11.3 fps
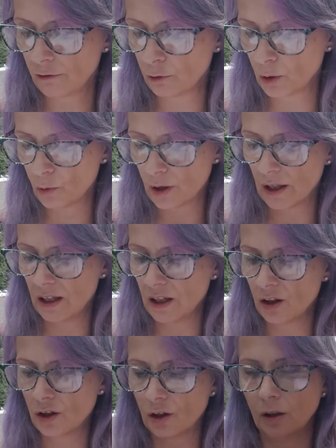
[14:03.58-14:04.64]
when we're
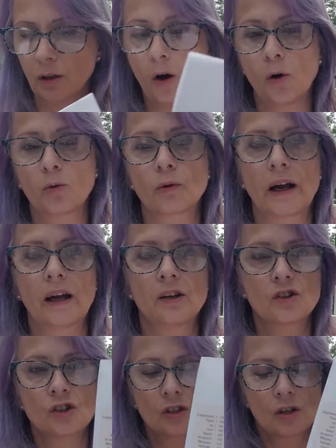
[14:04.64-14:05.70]
in the low
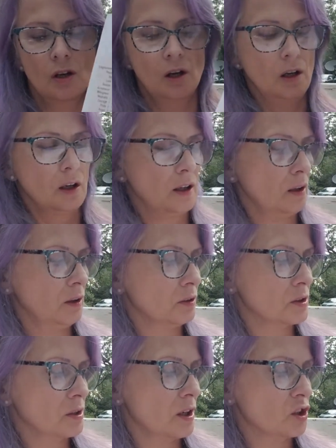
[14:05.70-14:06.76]
range, guilt
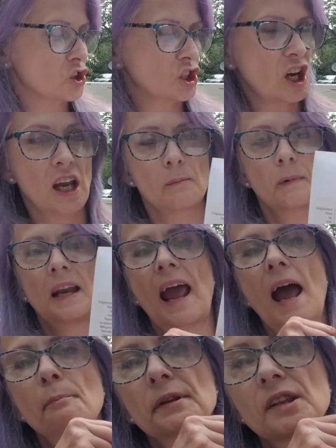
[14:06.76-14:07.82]
and shame and
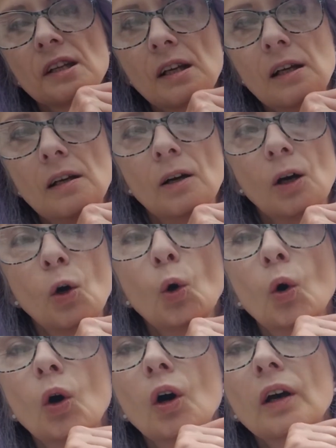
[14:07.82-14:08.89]
apathy,
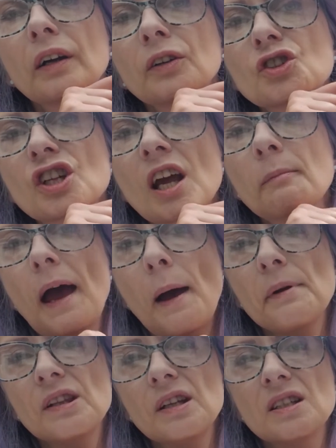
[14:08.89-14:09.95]
guilt, shame,
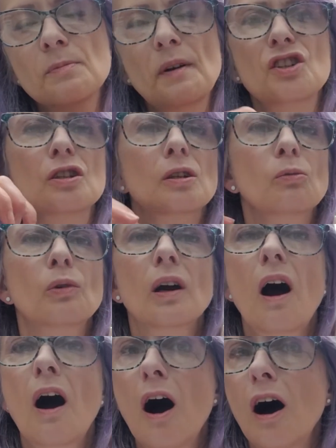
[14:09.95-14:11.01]
apathy especially, we're
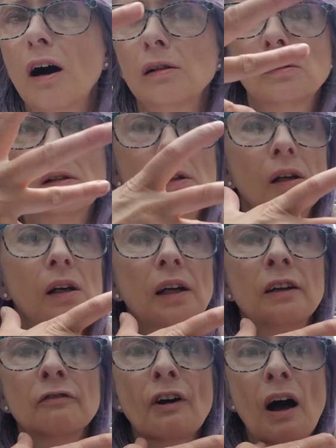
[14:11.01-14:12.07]
all
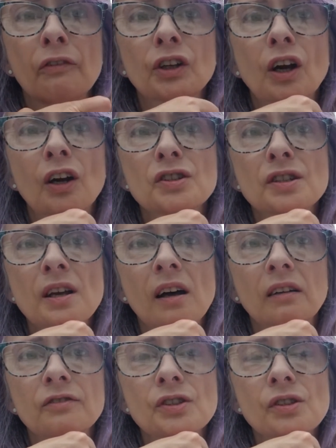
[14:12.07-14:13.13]
involved in
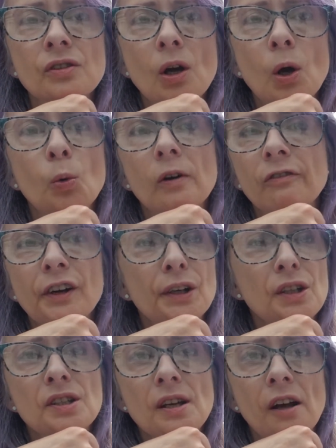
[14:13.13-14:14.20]
ourselves. We're
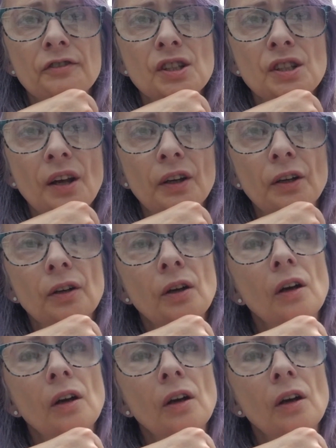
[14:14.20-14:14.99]
very self-centered.